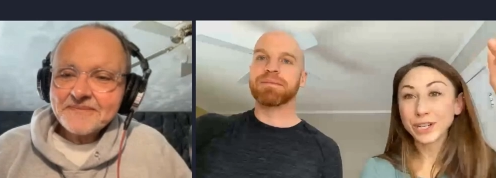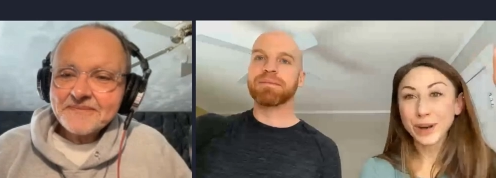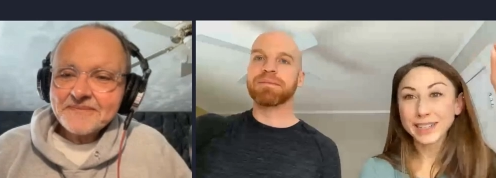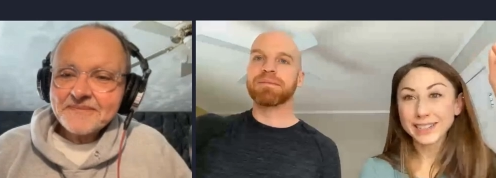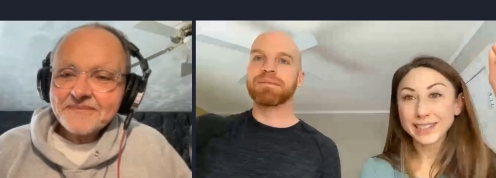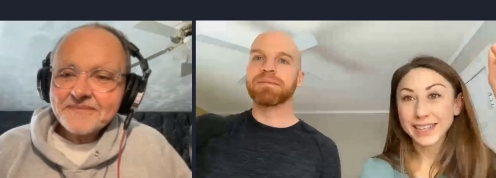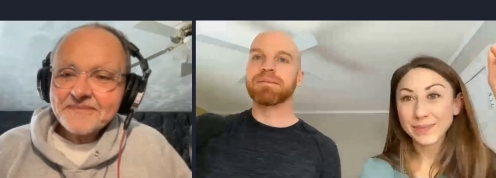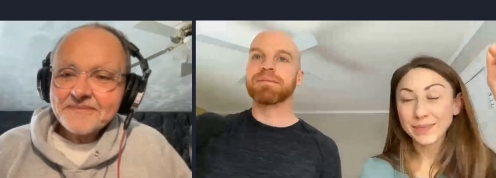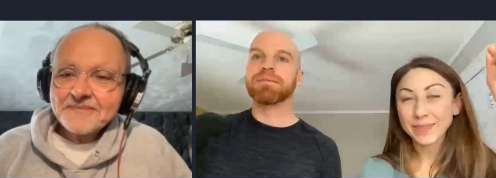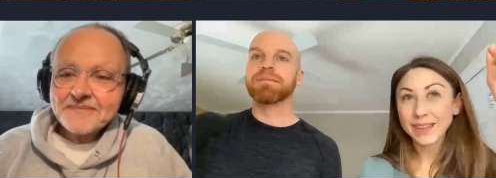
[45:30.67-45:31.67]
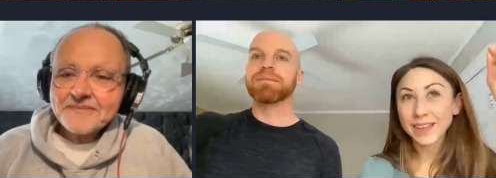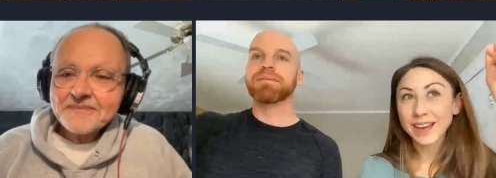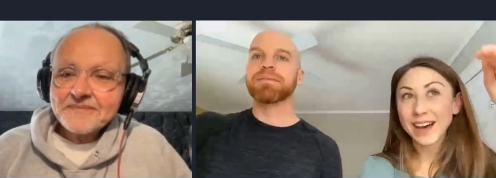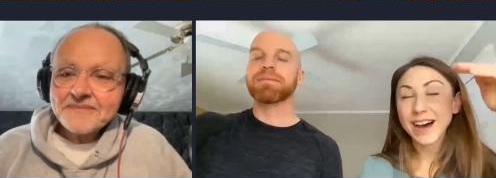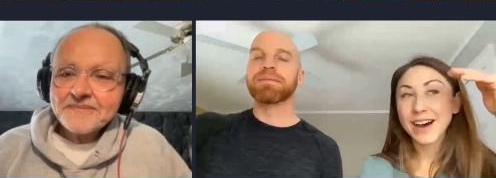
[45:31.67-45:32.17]
Speaker 1: pregnancy.
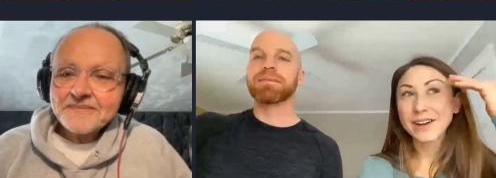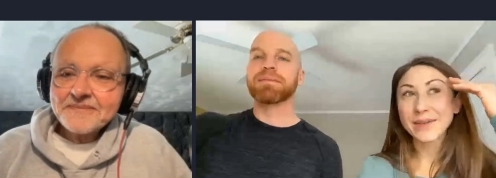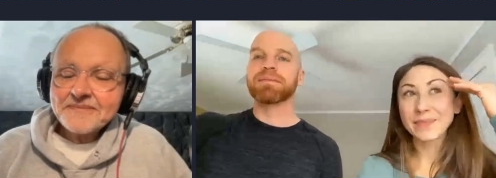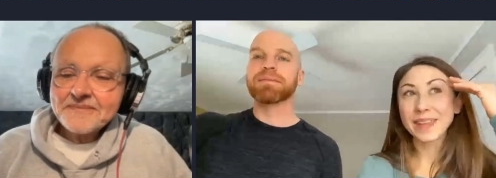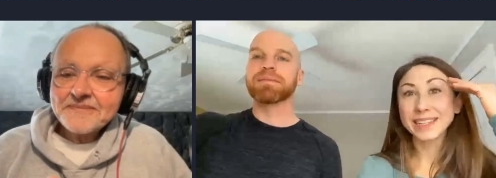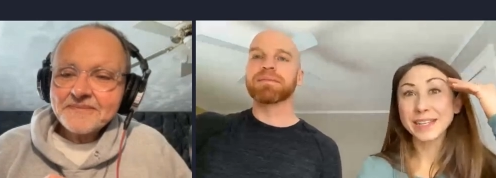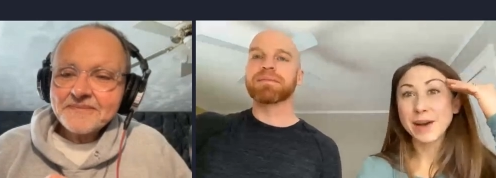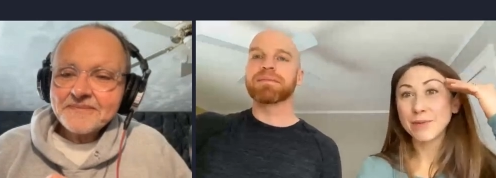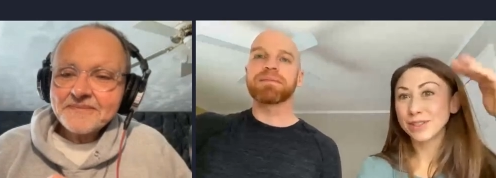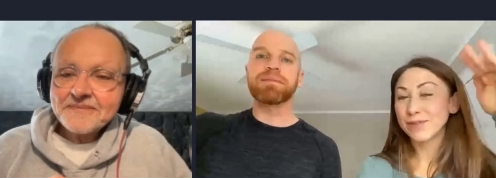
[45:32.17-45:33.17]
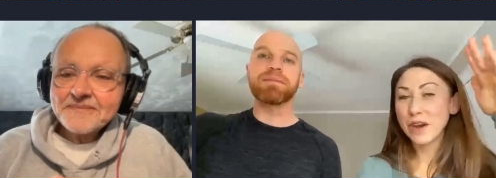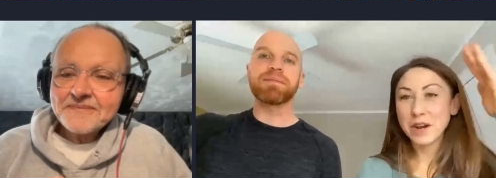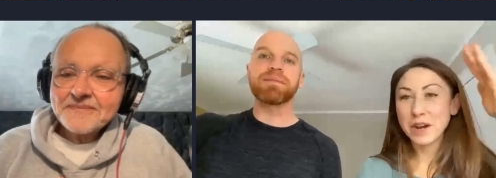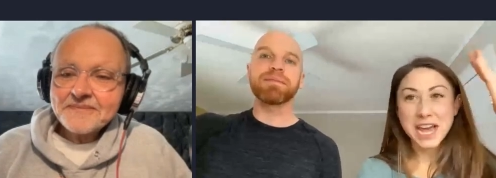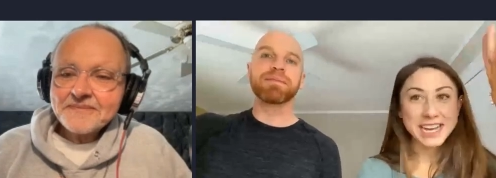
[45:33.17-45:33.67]
Um, and it was very
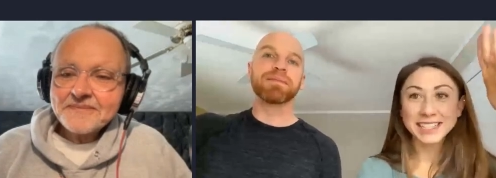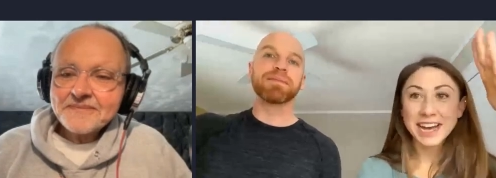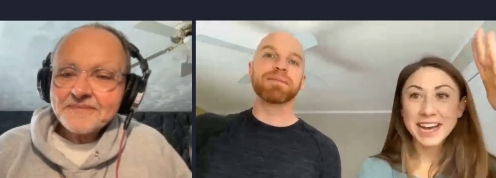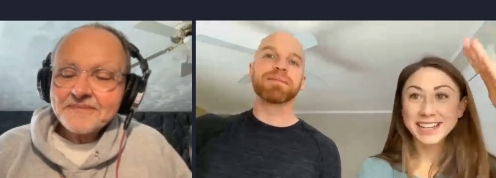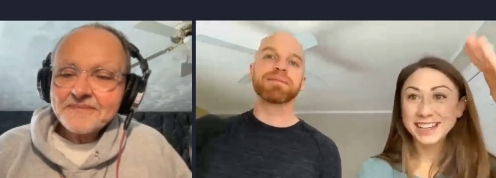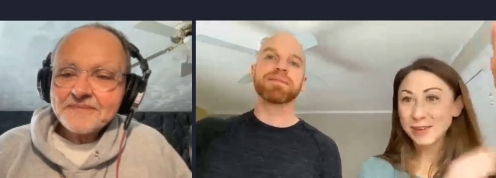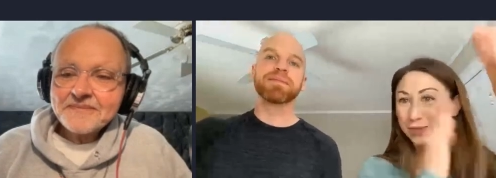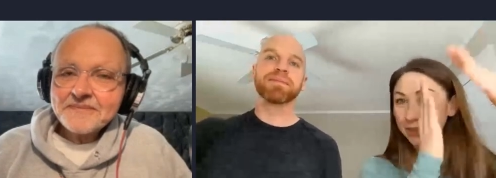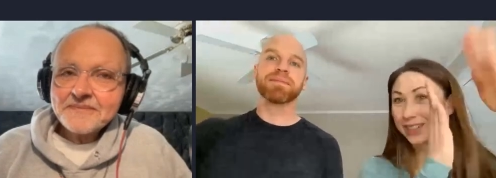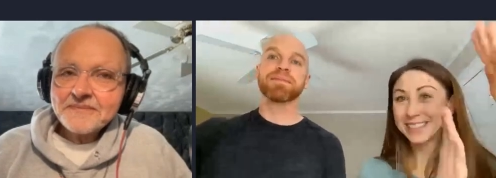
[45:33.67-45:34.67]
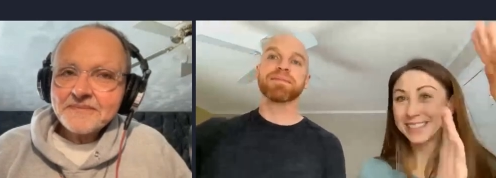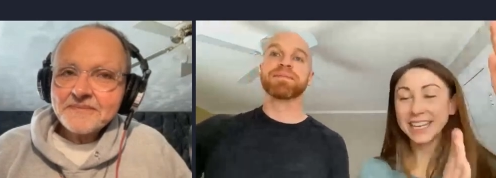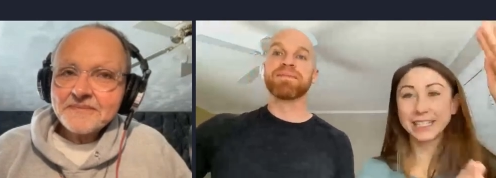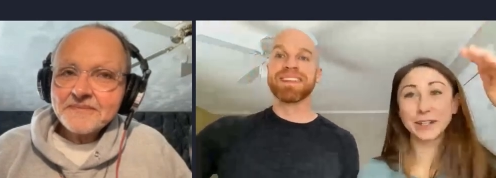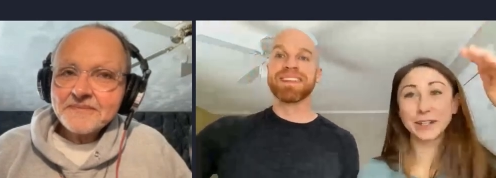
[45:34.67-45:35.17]
anti, you know, certain things.
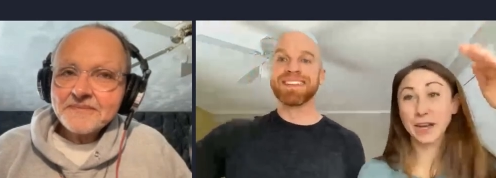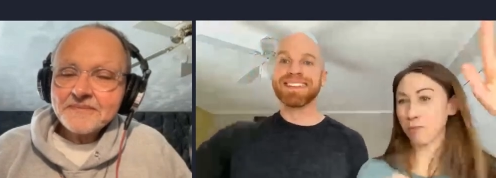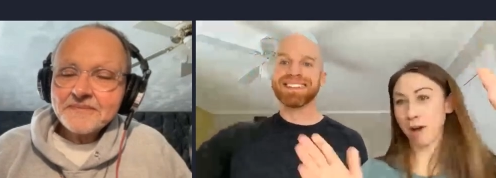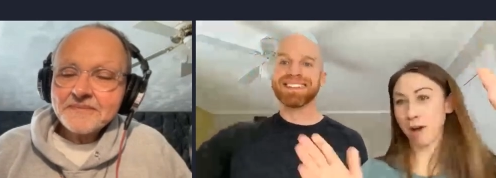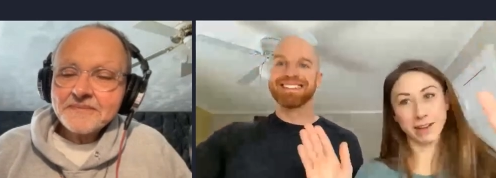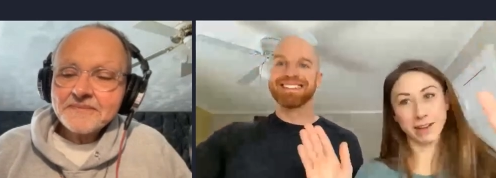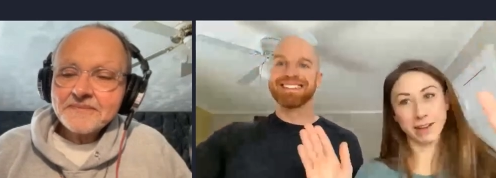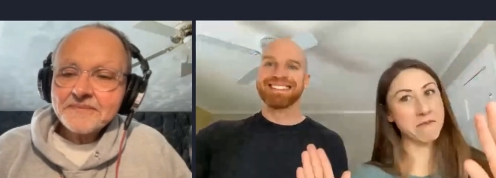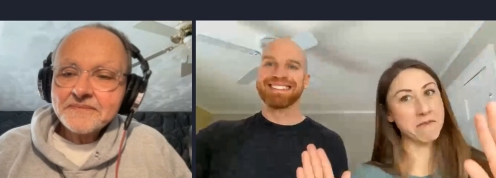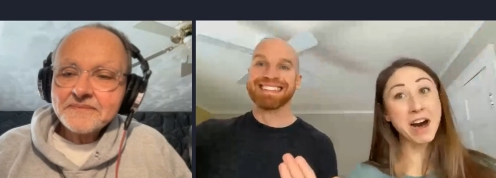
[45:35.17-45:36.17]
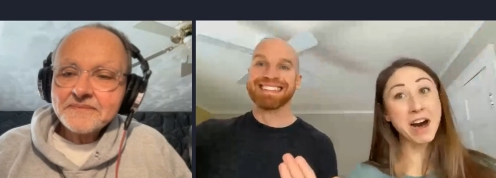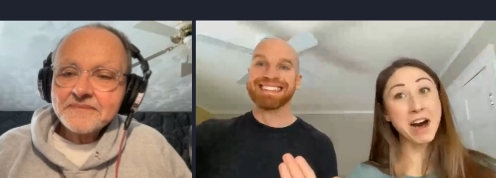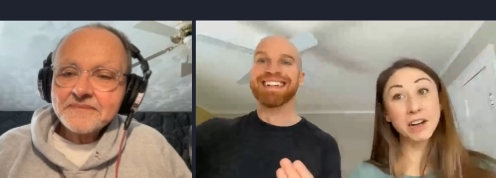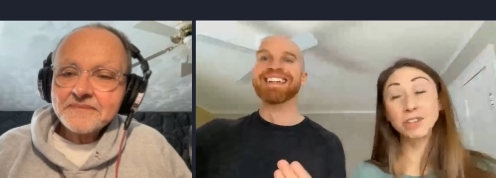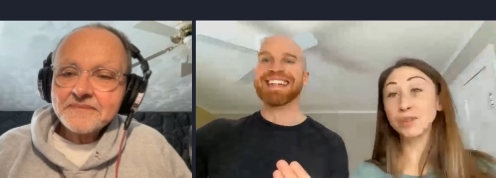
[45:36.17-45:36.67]
I was like, oh, I cannot
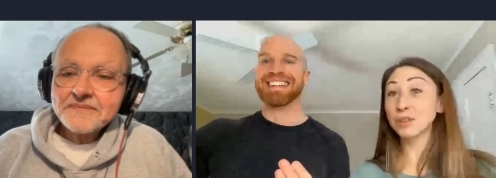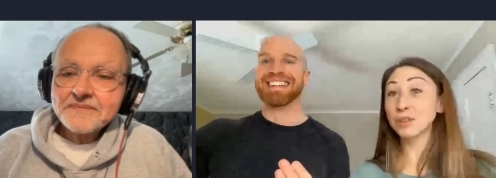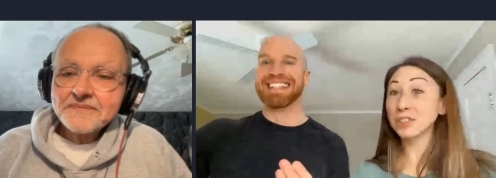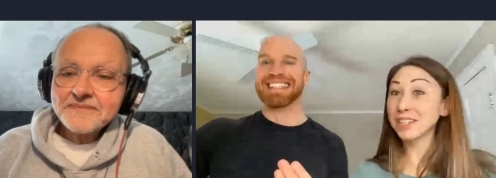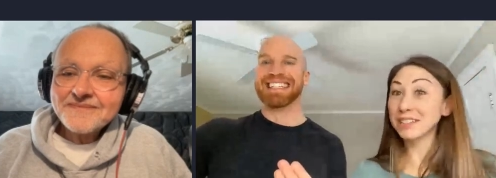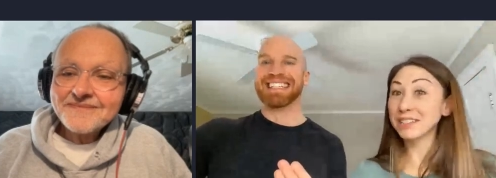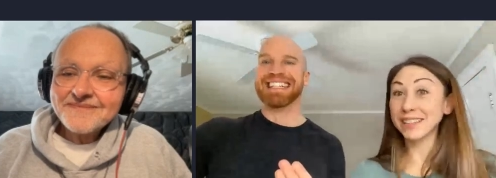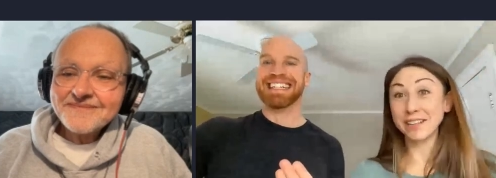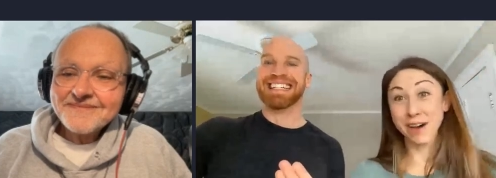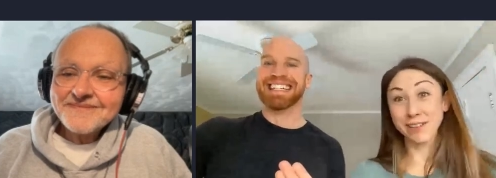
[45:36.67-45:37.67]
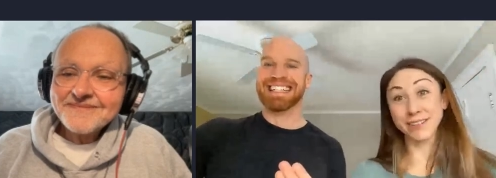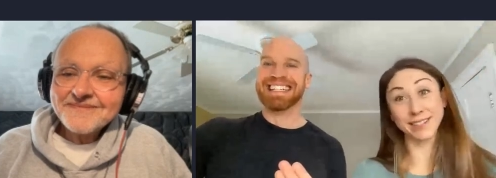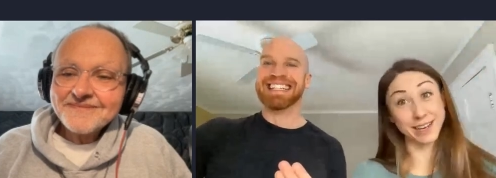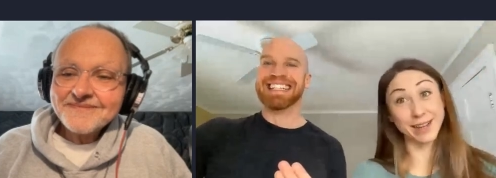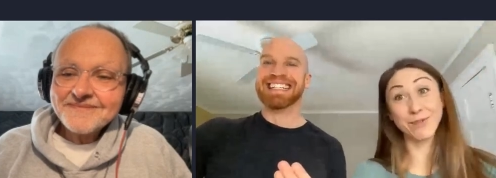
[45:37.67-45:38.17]
punch the receipts at the office
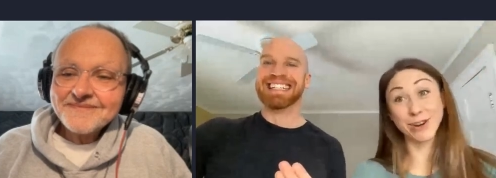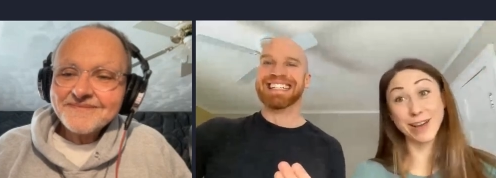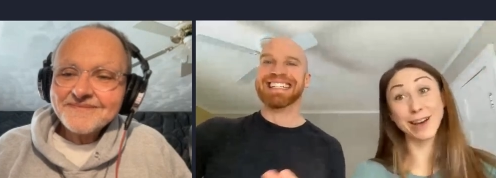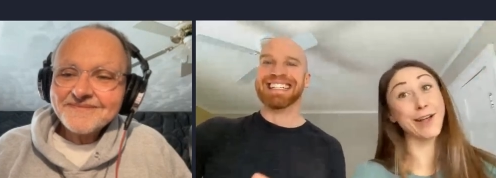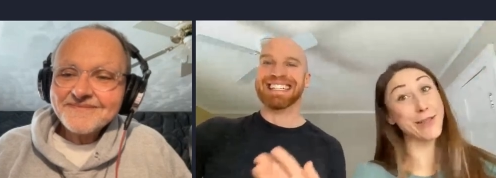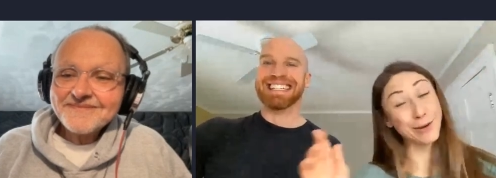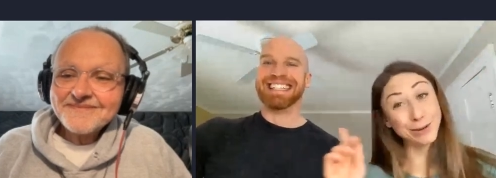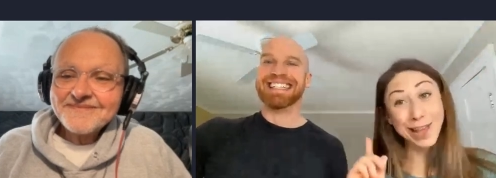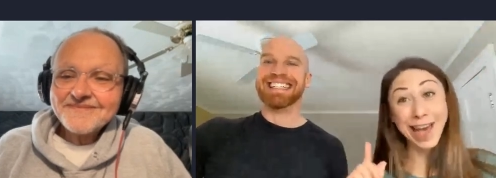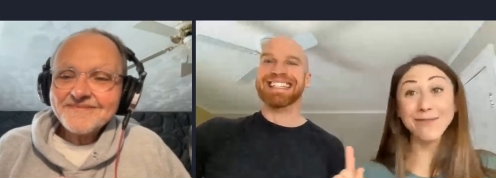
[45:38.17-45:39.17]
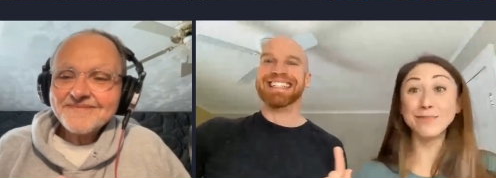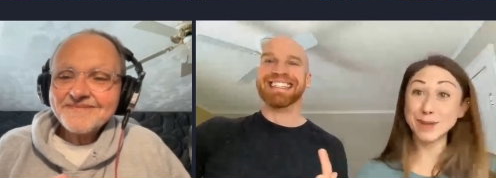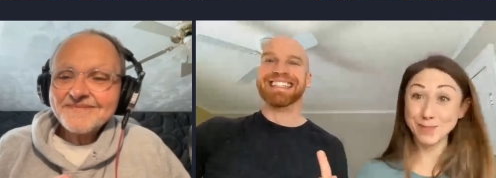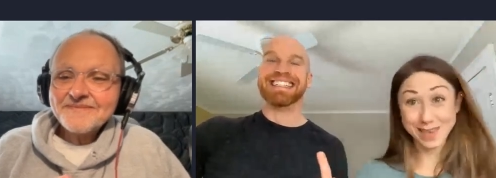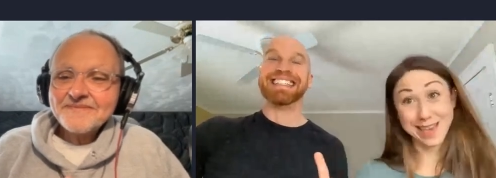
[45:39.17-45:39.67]
anymore, Nick. Those have
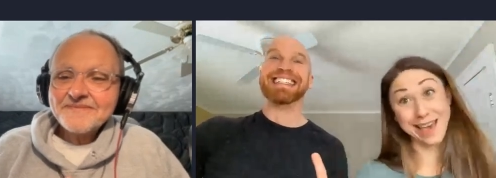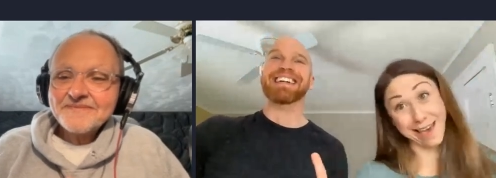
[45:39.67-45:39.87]
BPA.